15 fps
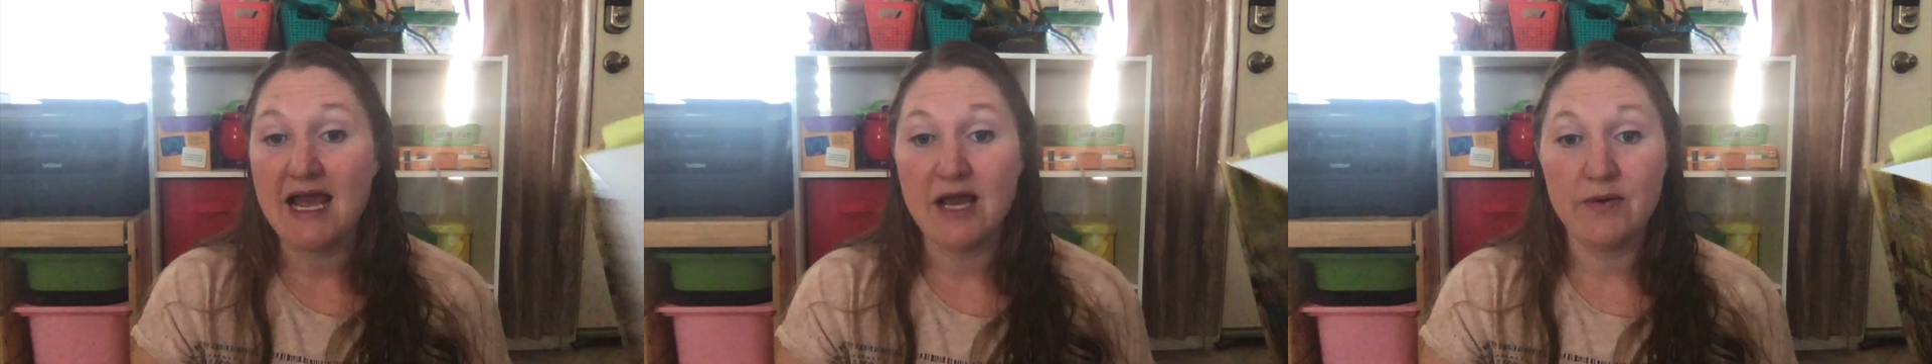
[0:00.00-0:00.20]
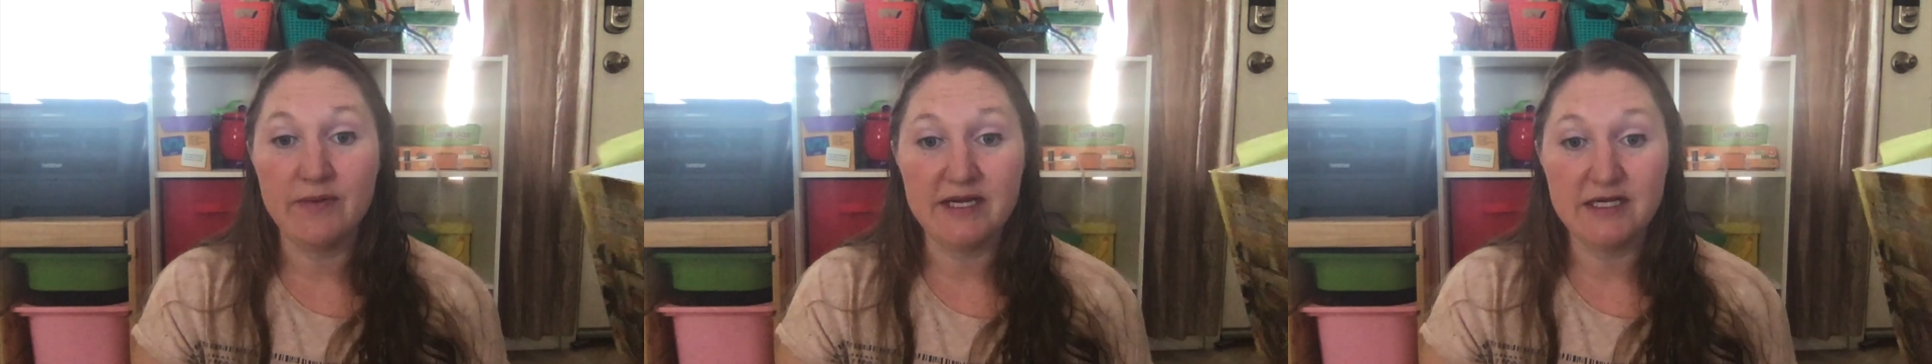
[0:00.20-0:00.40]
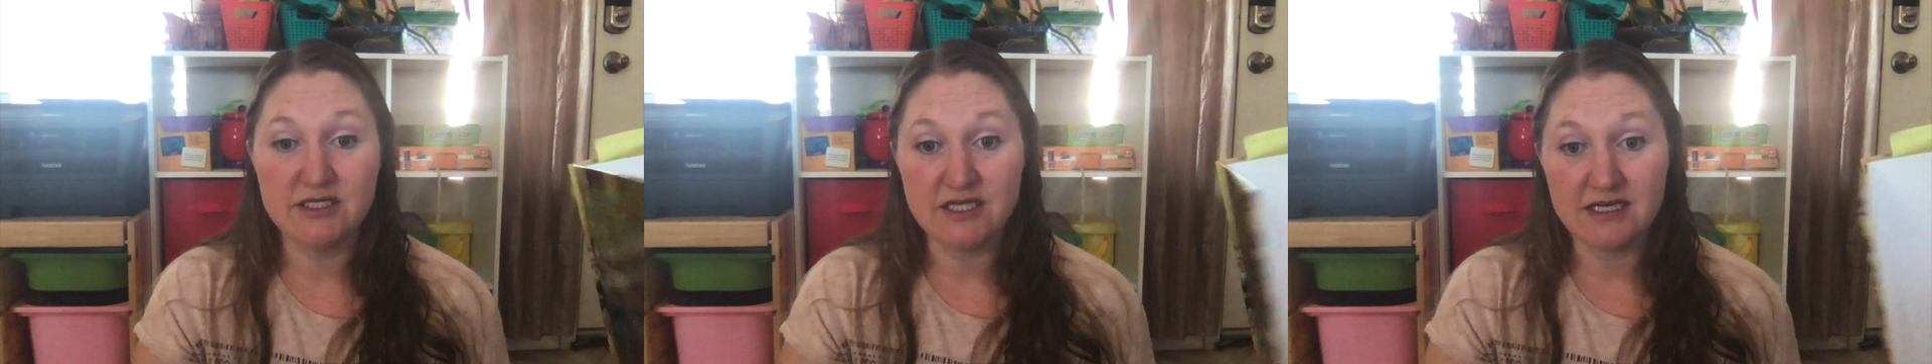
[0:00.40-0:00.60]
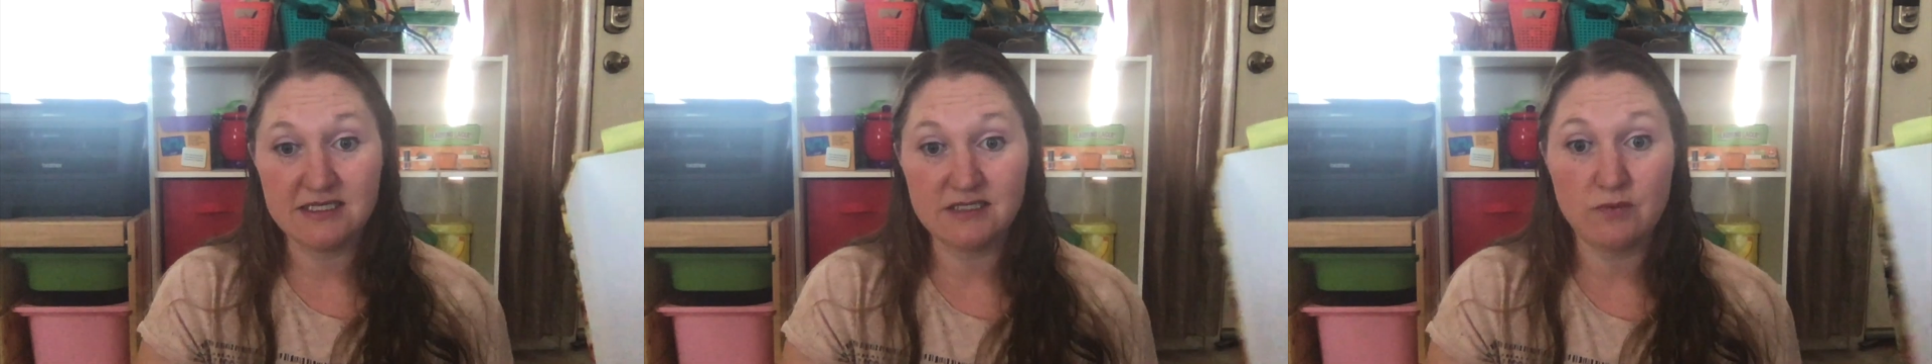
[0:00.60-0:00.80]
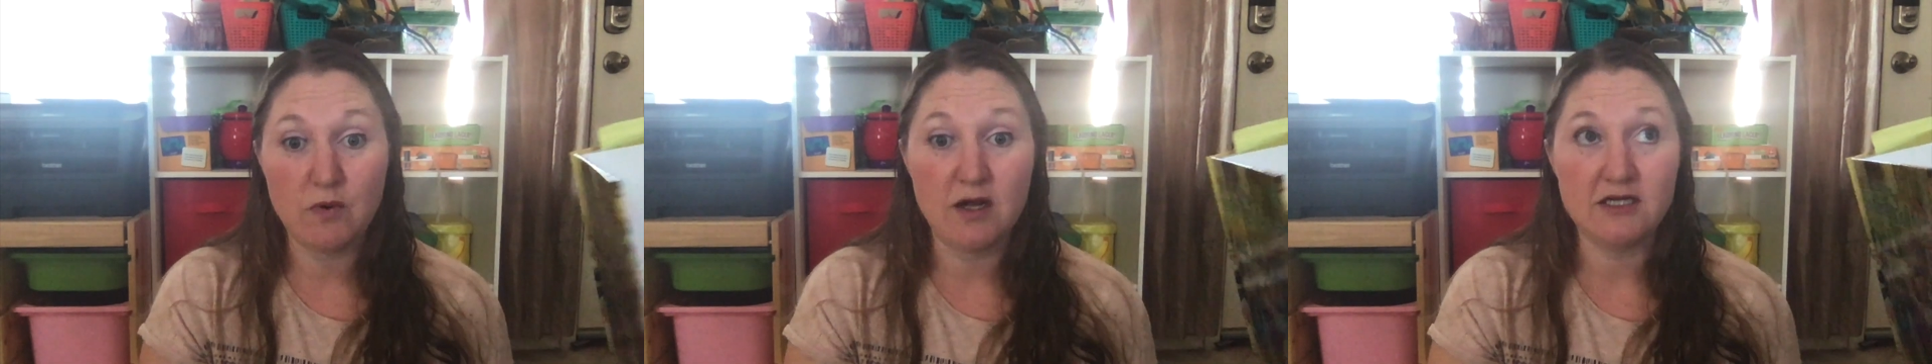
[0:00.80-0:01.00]
and we
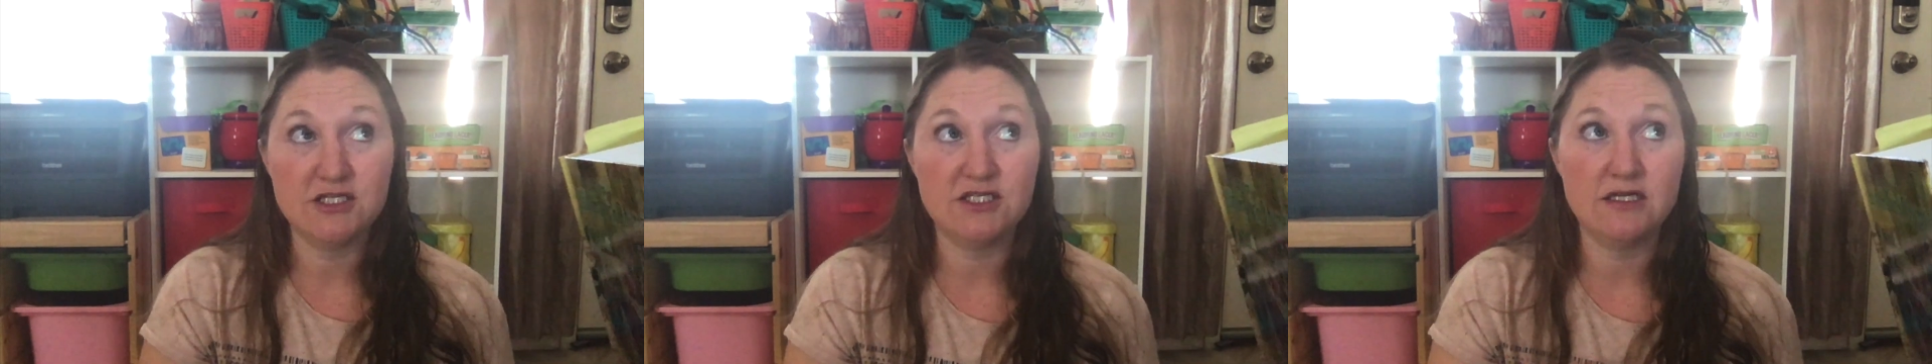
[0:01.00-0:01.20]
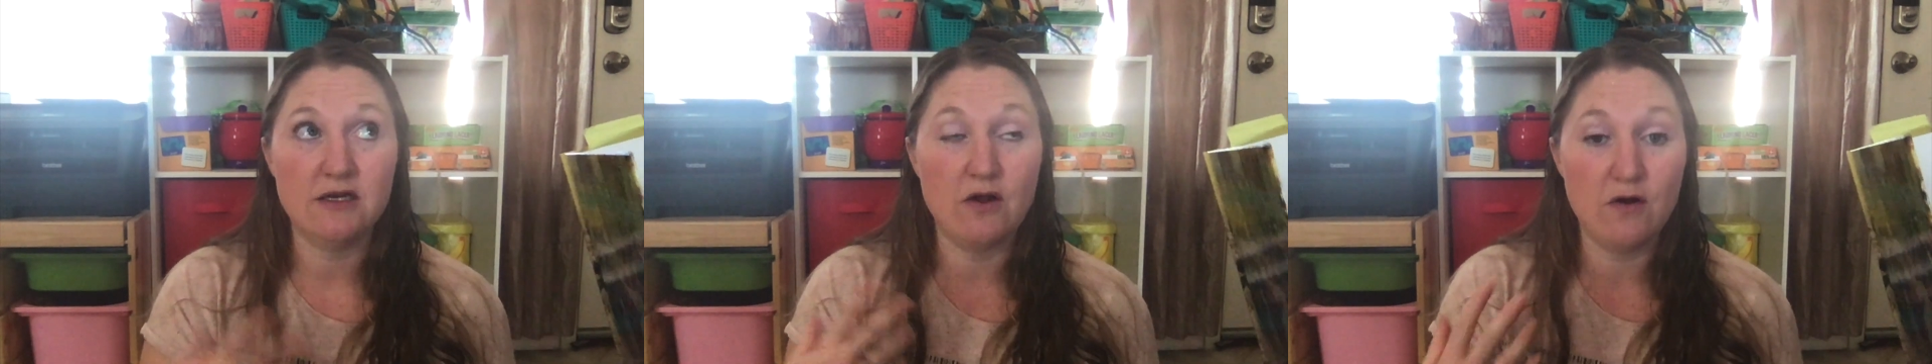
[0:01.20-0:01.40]
just watched it